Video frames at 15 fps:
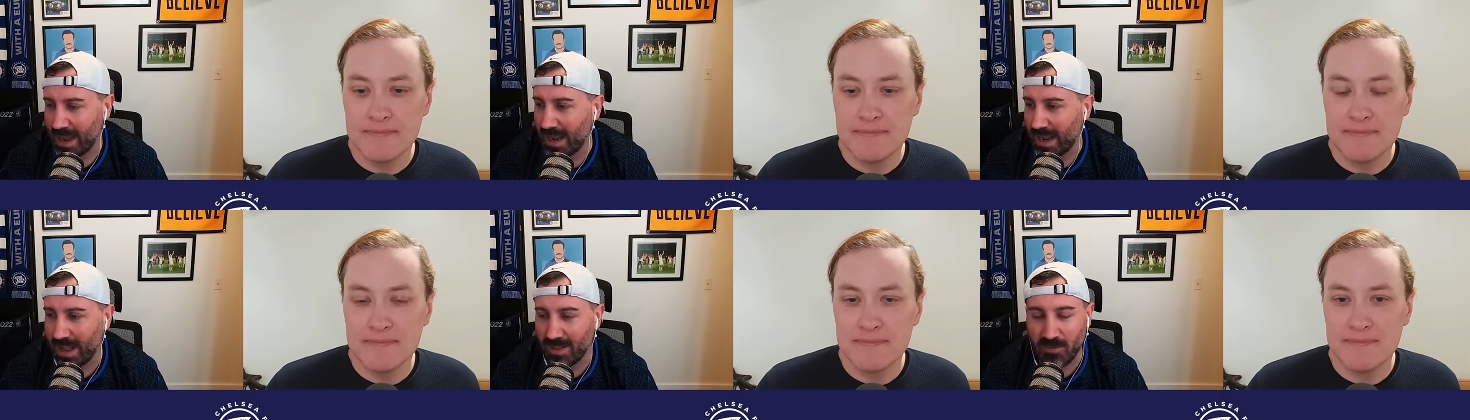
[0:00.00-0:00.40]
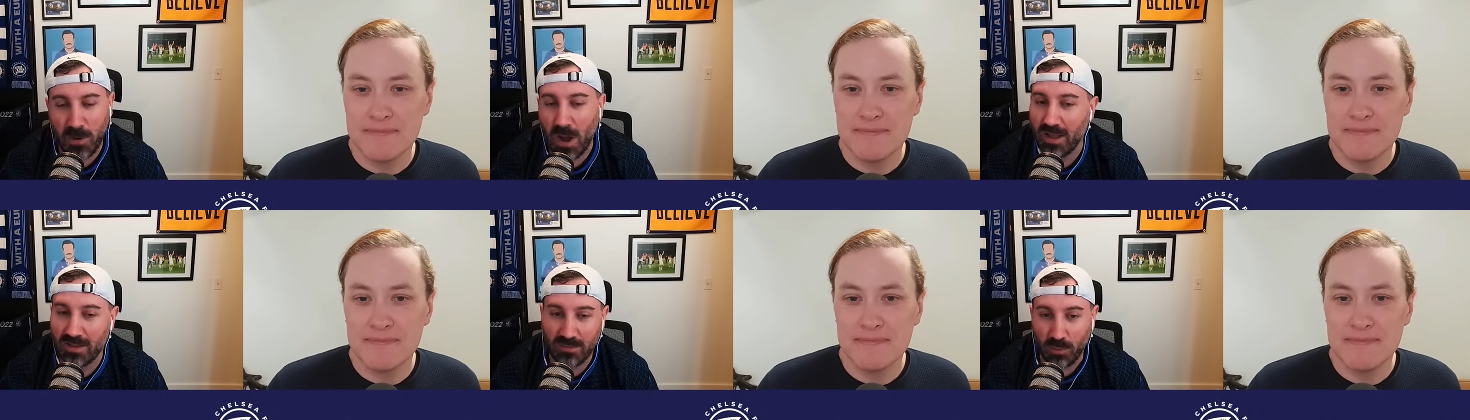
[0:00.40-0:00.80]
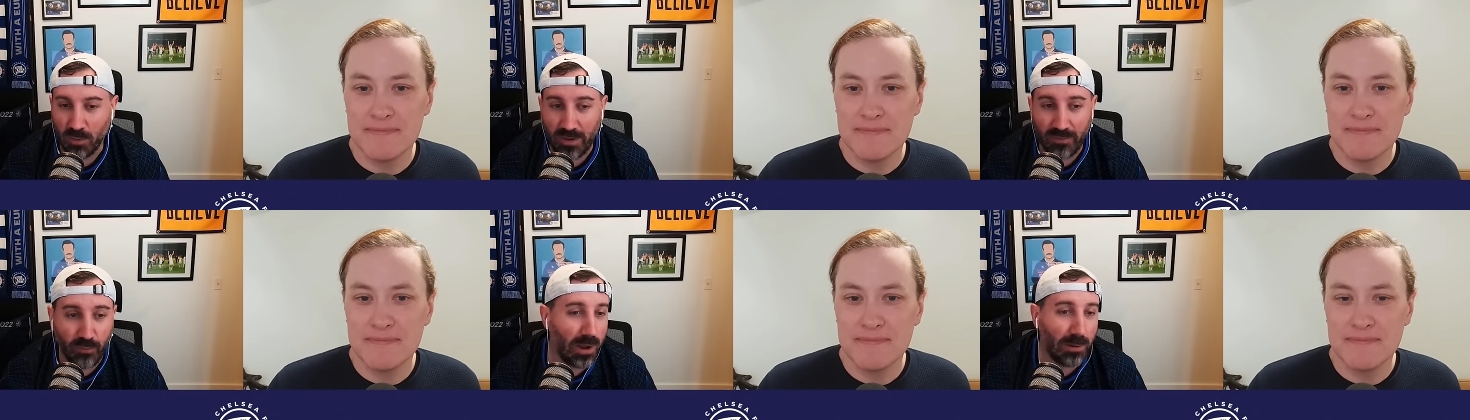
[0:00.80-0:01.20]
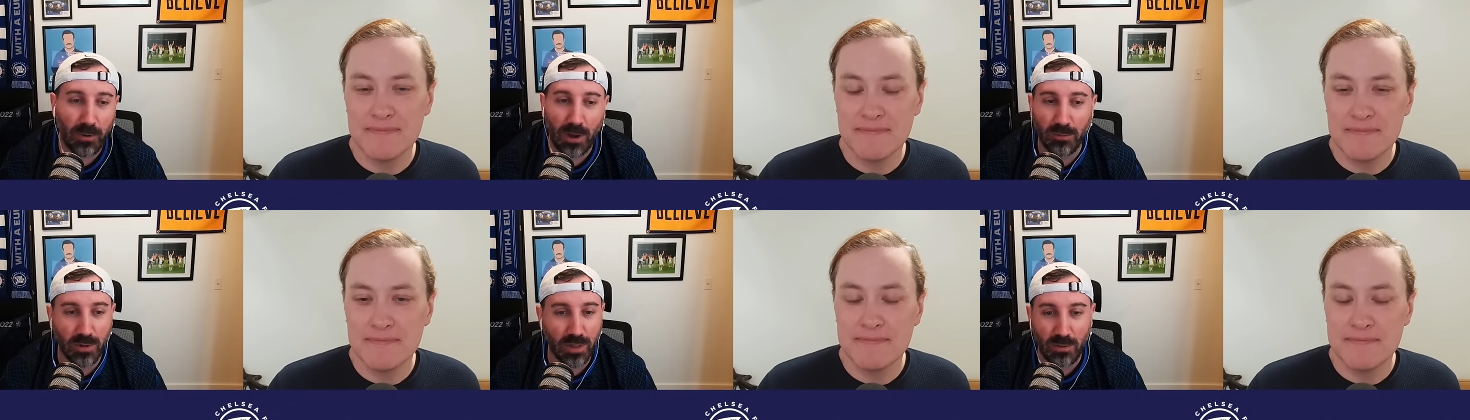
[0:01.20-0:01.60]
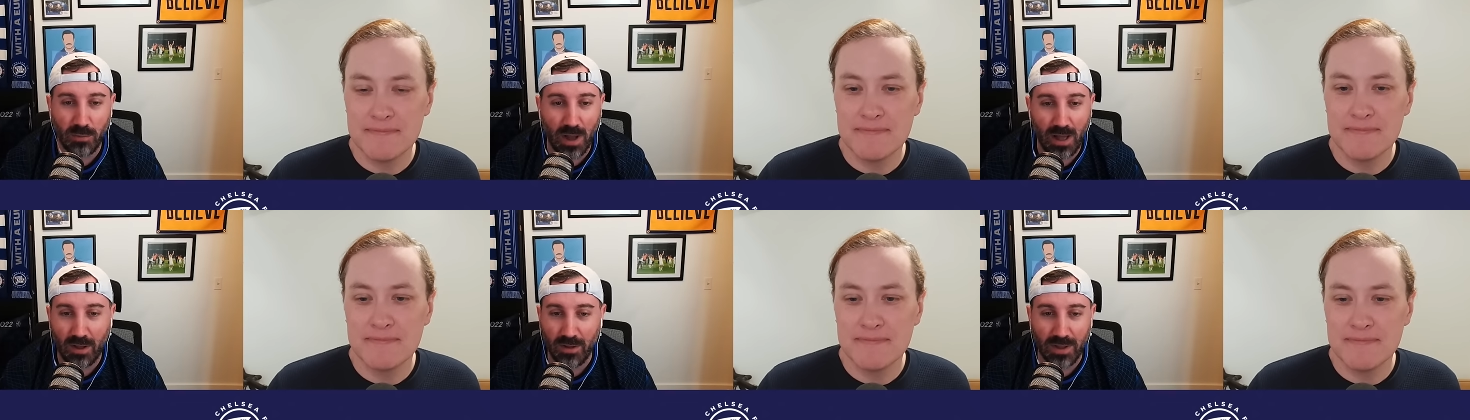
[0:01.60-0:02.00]
Speaker 1: it's possible if we play really
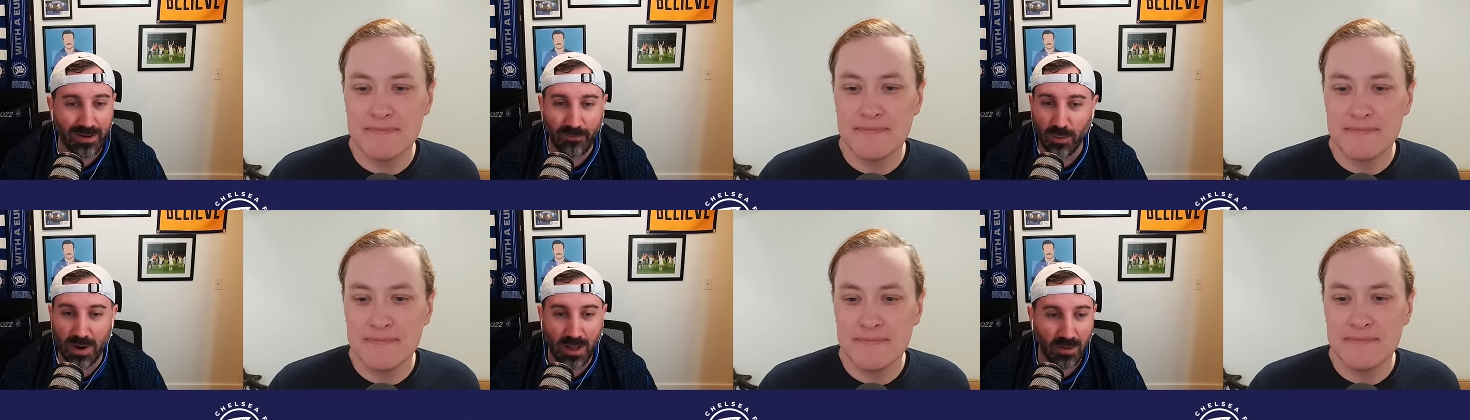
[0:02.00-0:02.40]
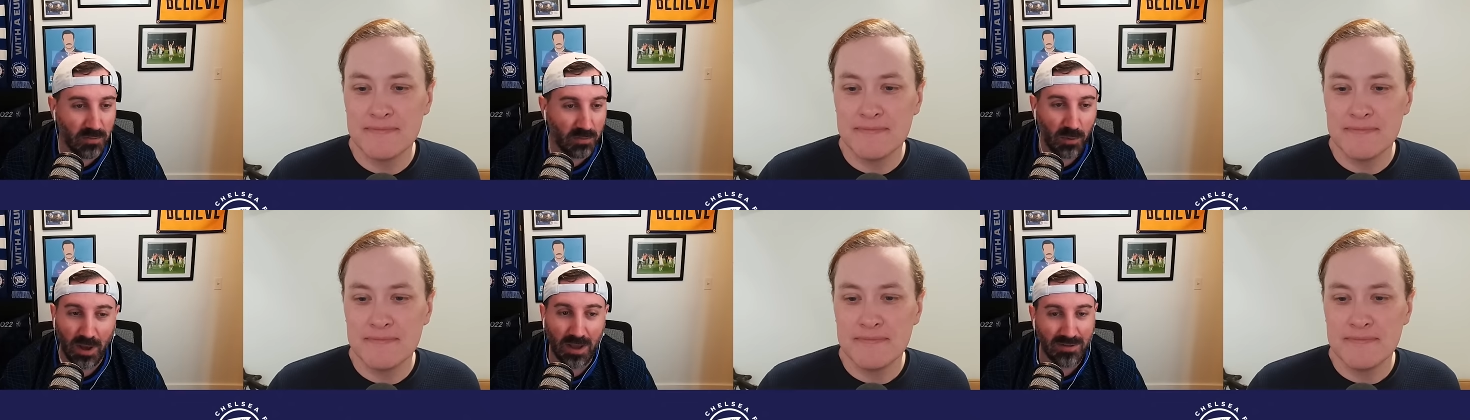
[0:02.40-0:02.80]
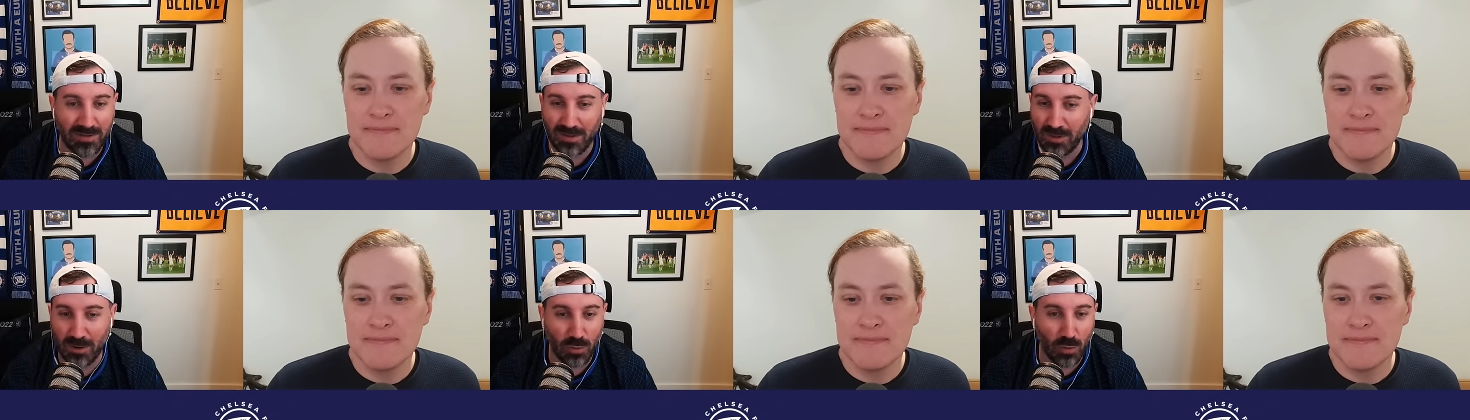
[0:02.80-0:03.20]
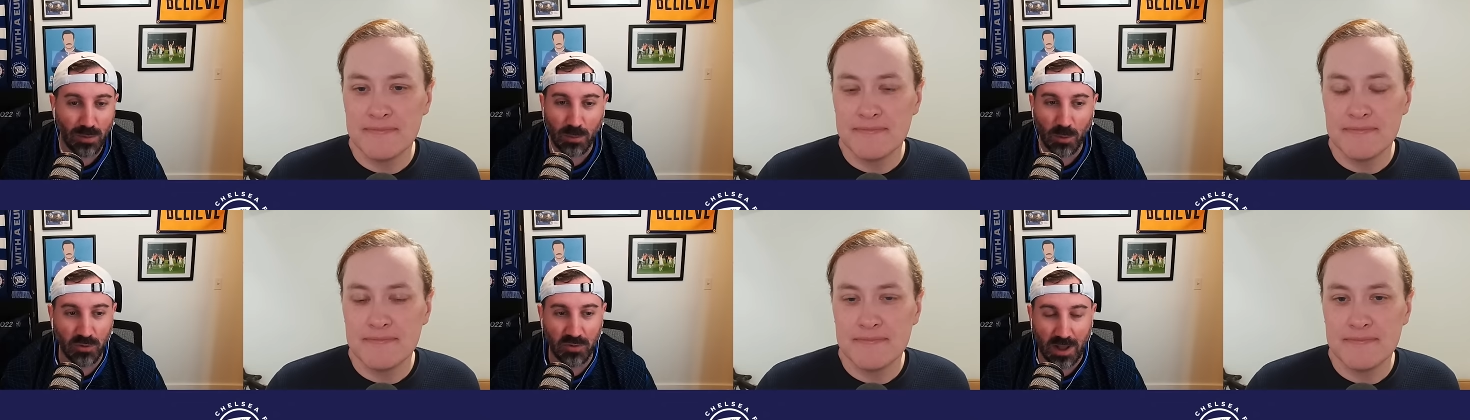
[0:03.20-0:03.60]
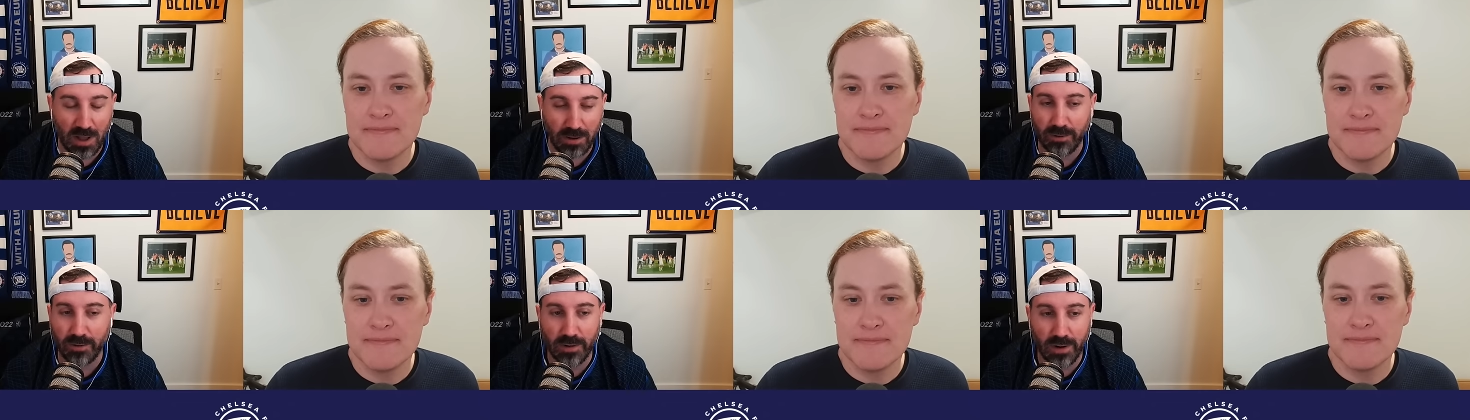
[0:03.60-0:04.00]
well and everyone else plays to their normal standard.